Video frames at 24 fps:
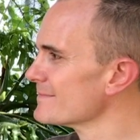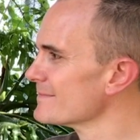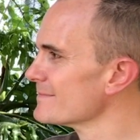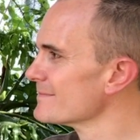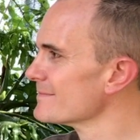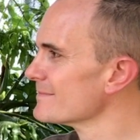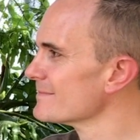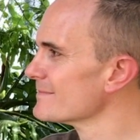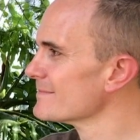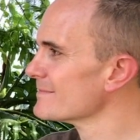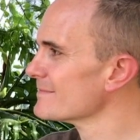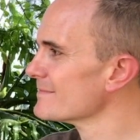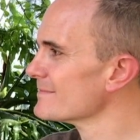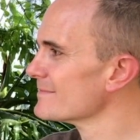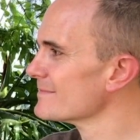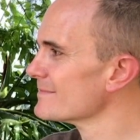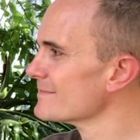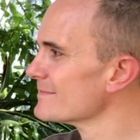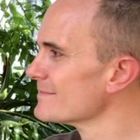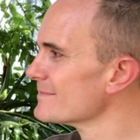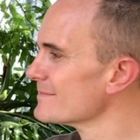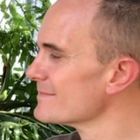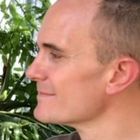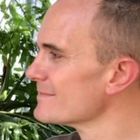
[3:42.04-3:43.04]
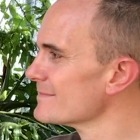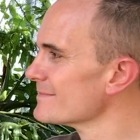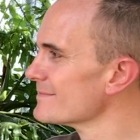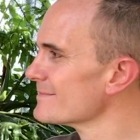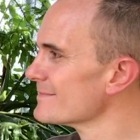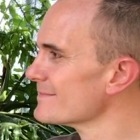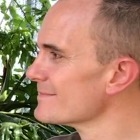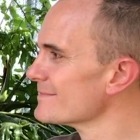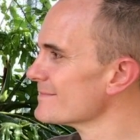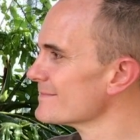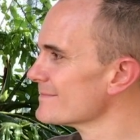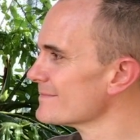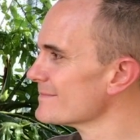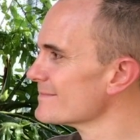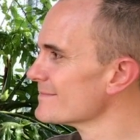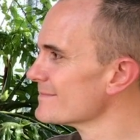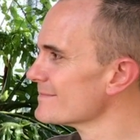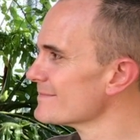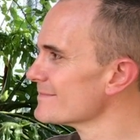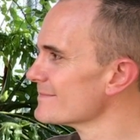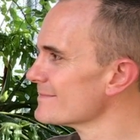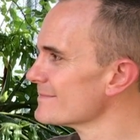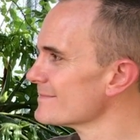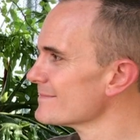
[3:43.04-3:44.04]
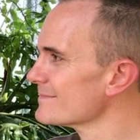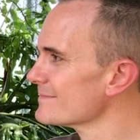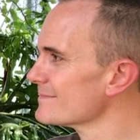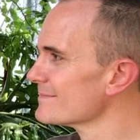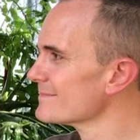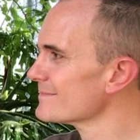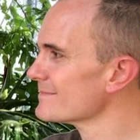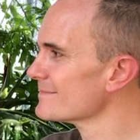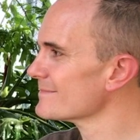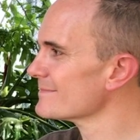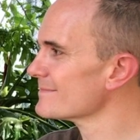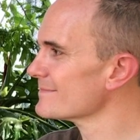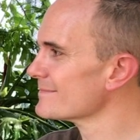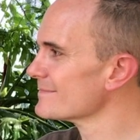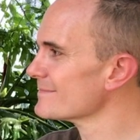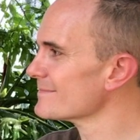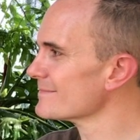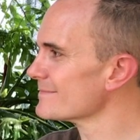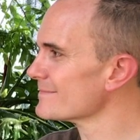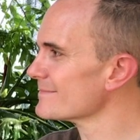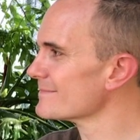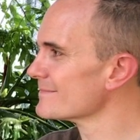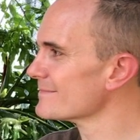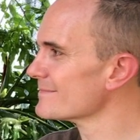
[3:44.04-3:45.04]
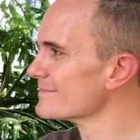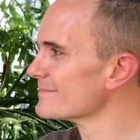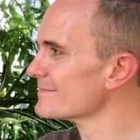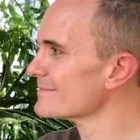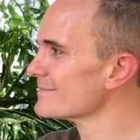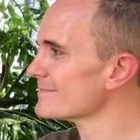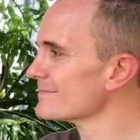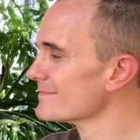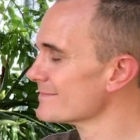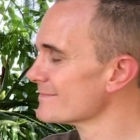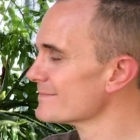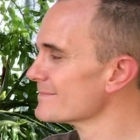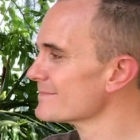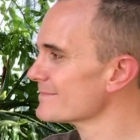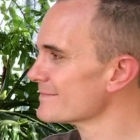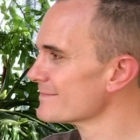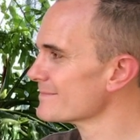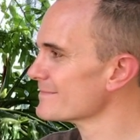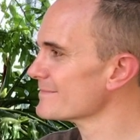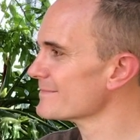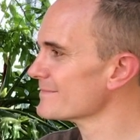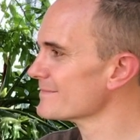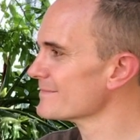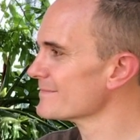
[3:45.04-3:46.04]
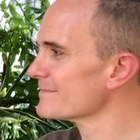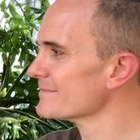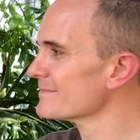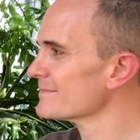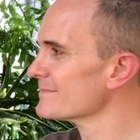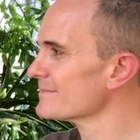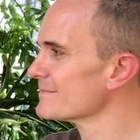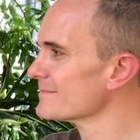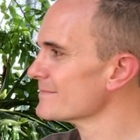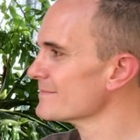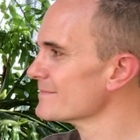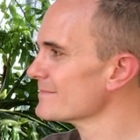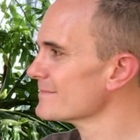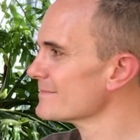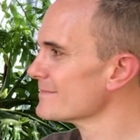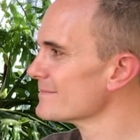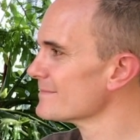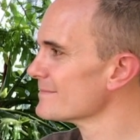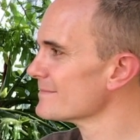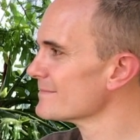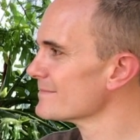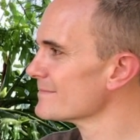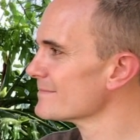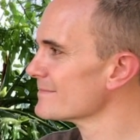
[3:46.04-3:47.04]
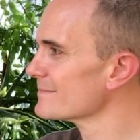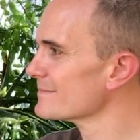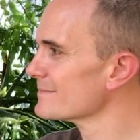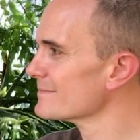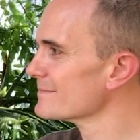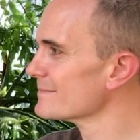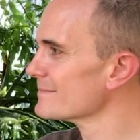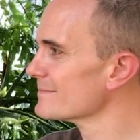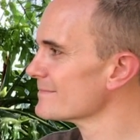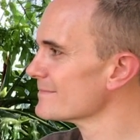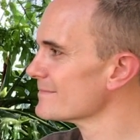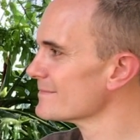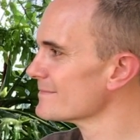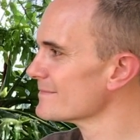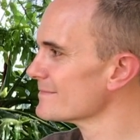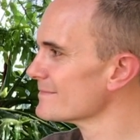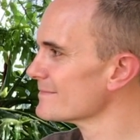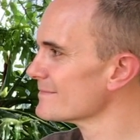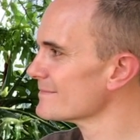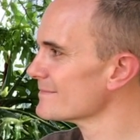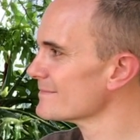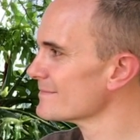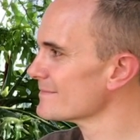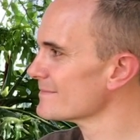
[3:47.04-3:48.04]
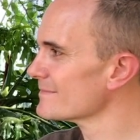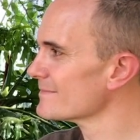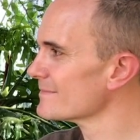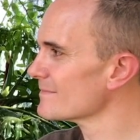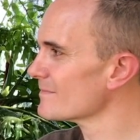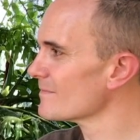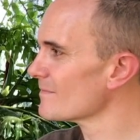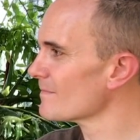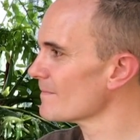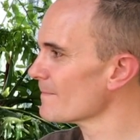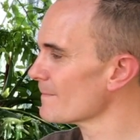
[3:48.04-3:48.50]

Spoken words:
[no speech]